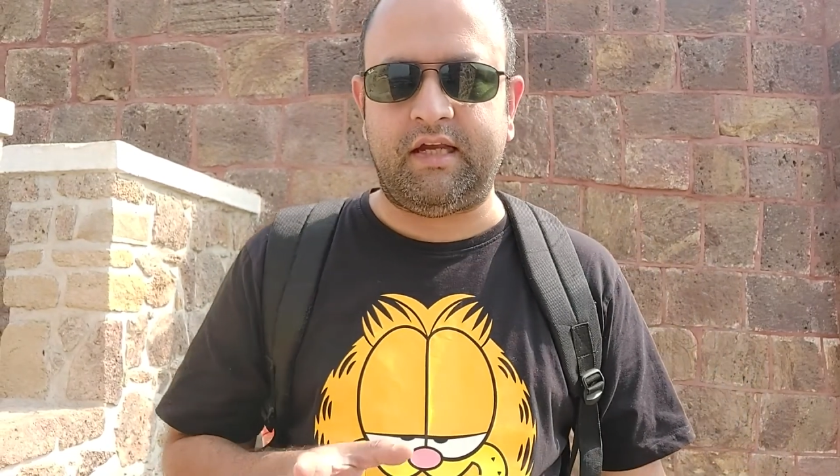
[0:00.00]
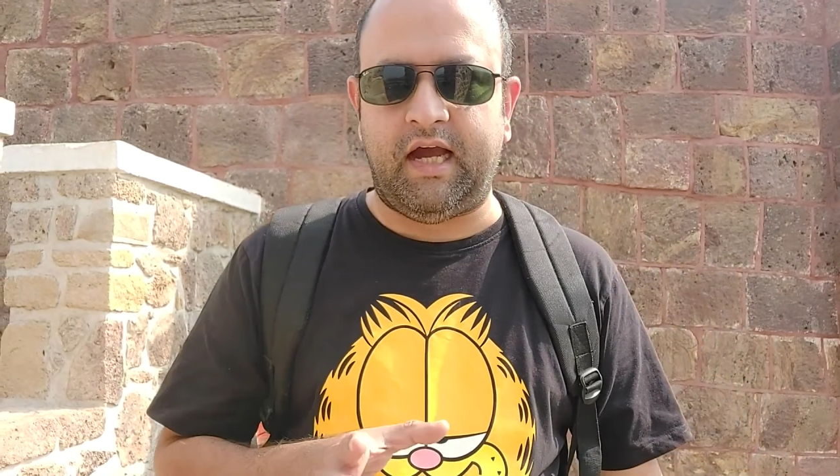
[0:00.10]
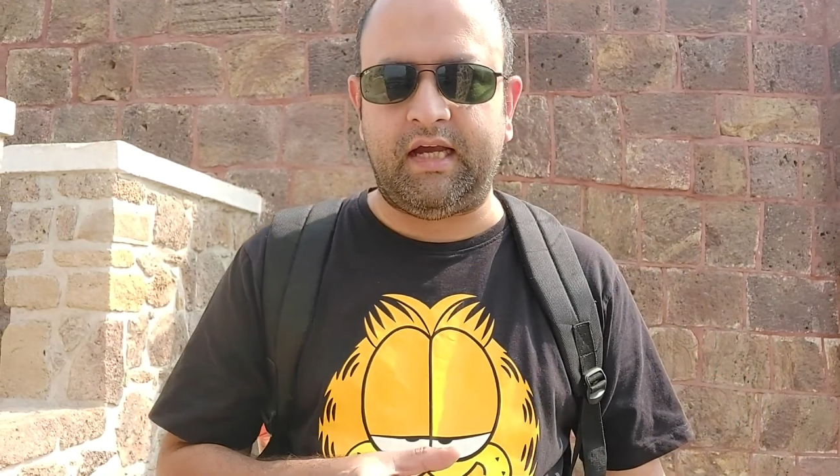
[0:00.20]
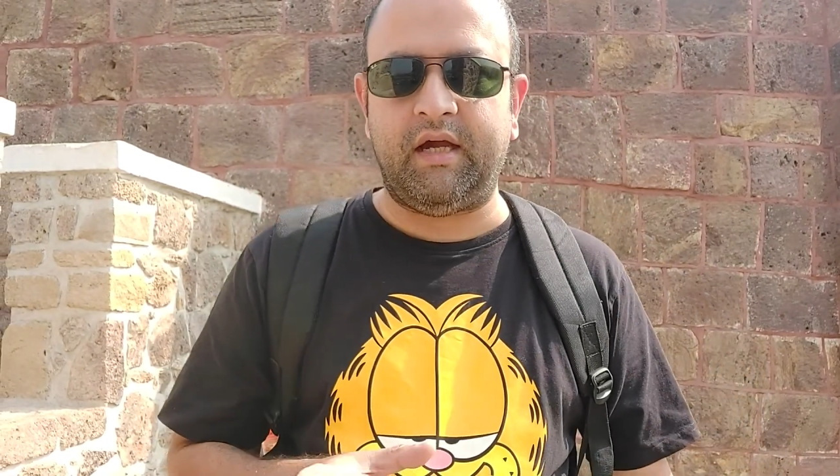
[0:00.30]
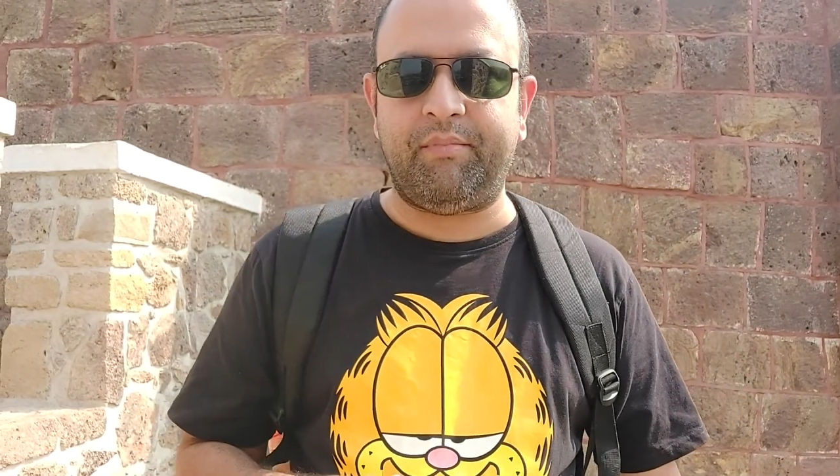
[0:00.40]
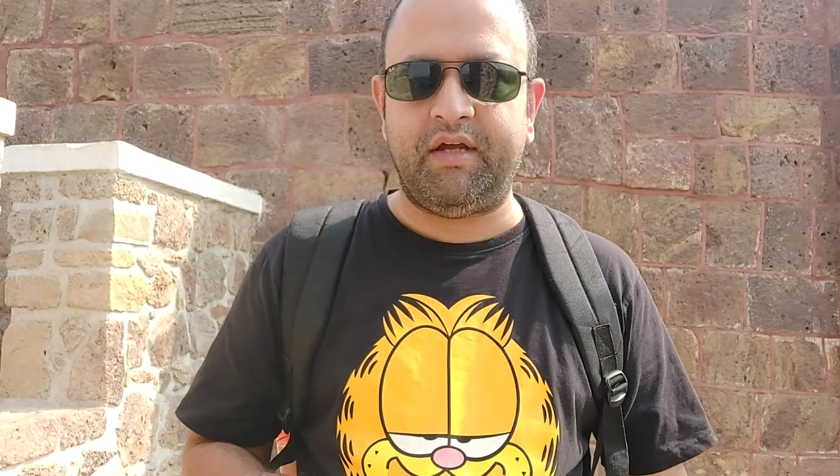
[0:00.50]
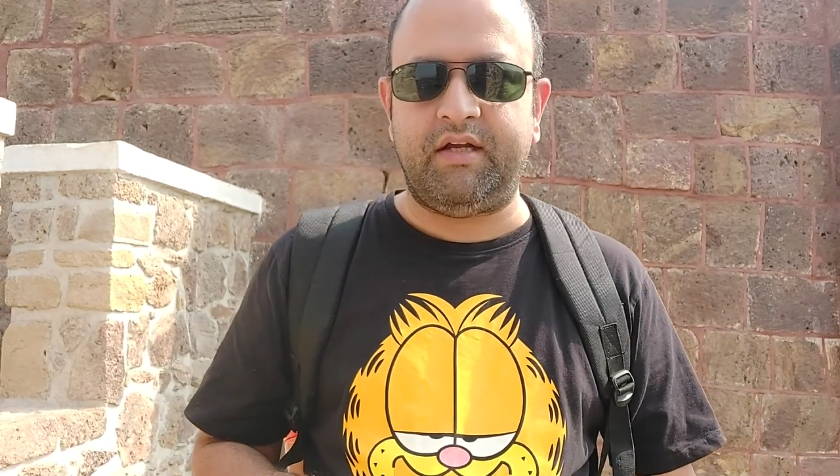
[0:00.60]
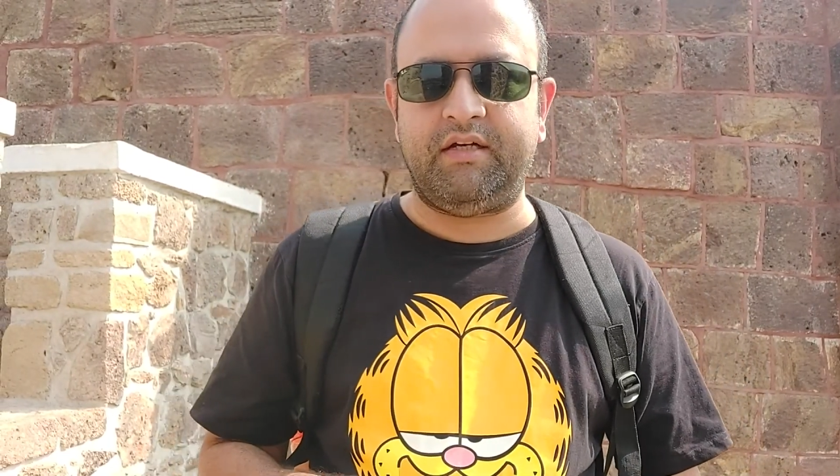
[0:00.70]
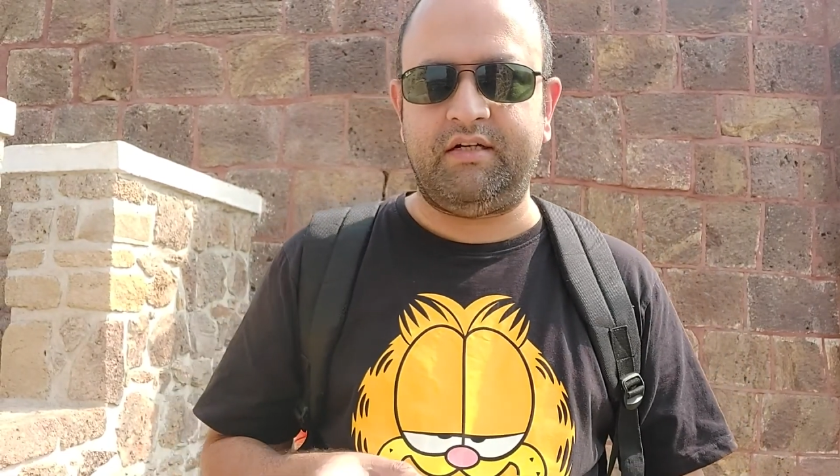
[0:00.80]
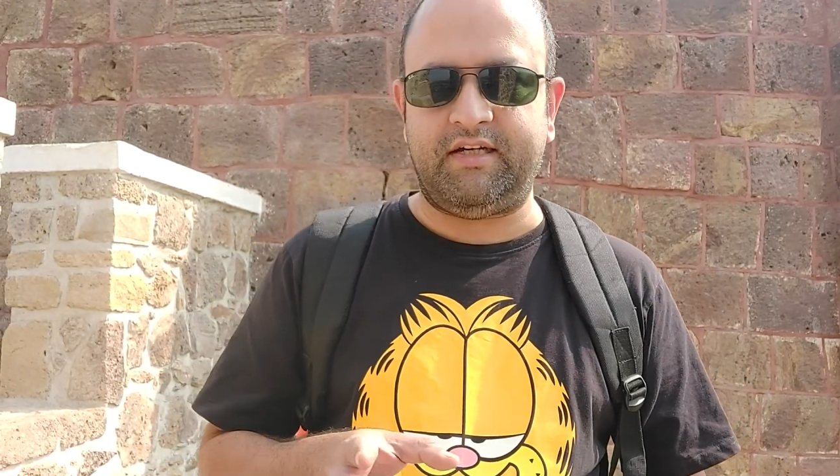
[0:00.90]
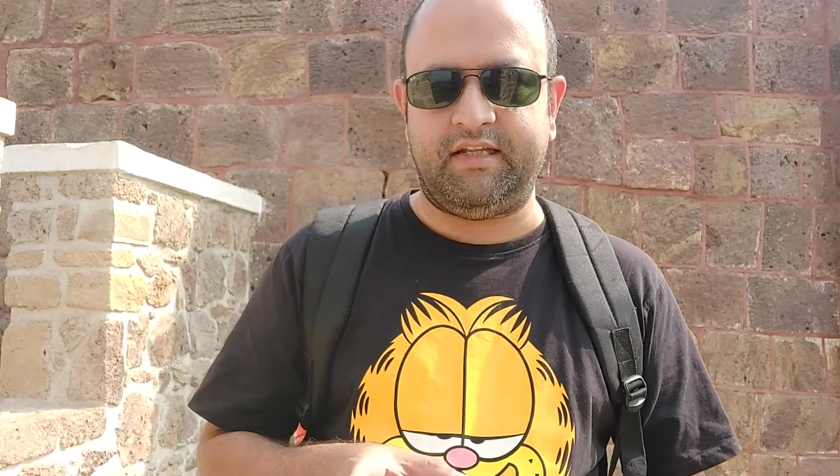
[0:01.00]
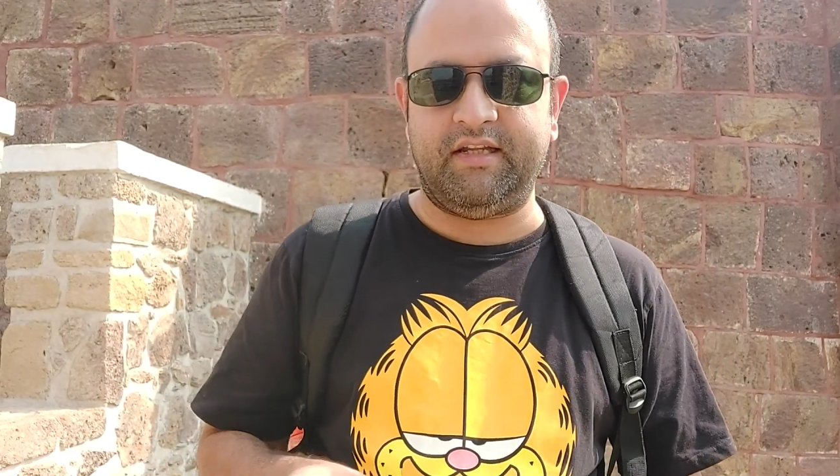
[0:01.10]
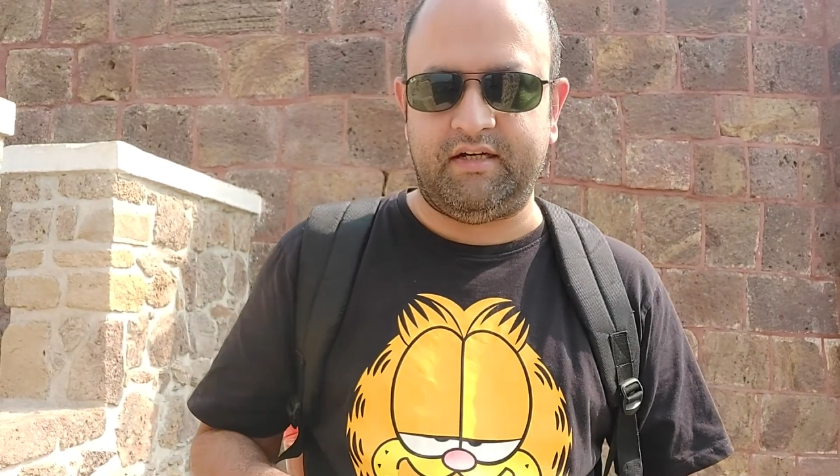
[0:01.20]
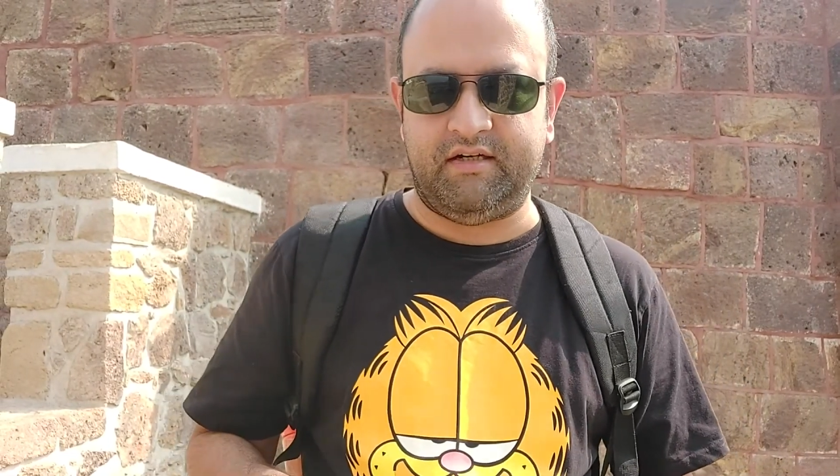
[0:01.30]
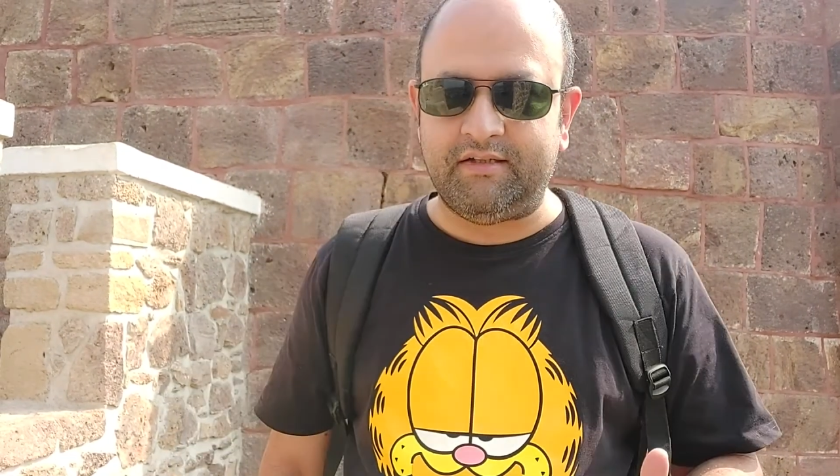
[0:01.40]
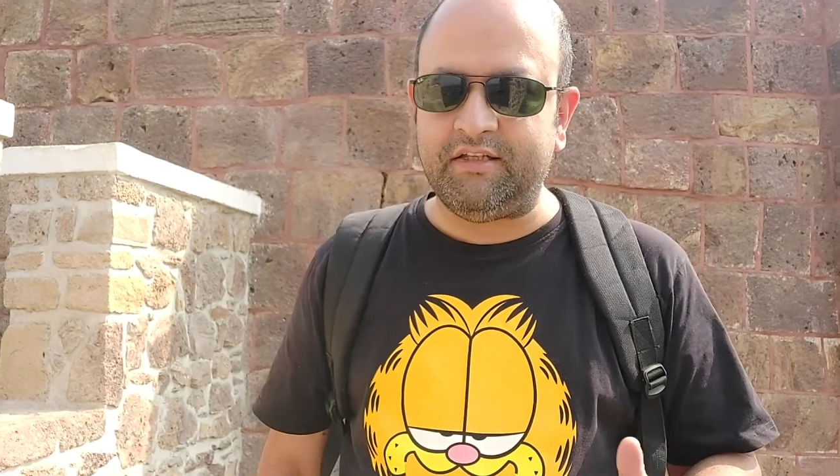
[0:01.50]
Cacabe Tana.